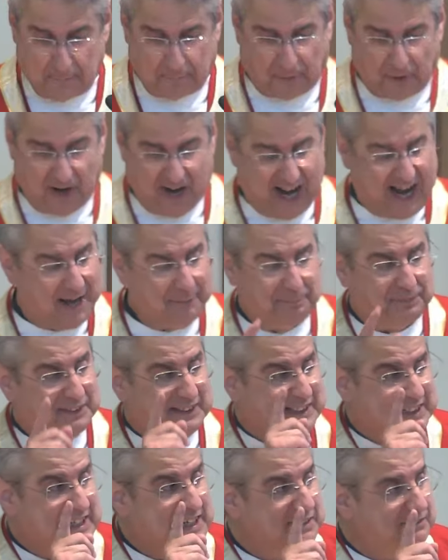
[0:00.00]
perhaps
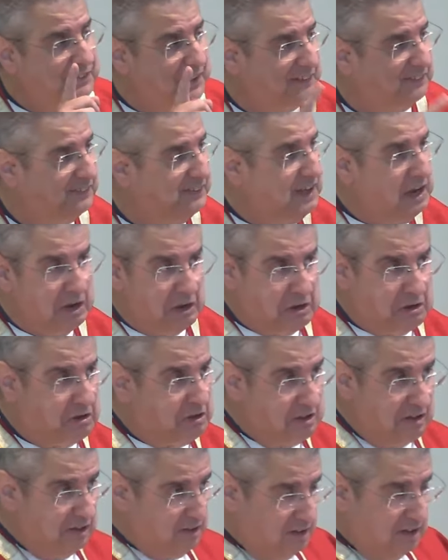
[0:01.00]
even
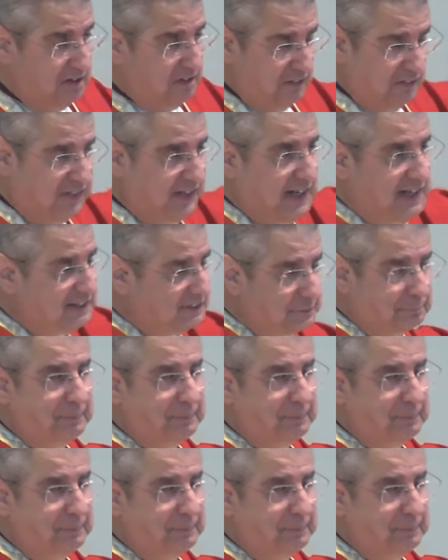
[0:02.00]
these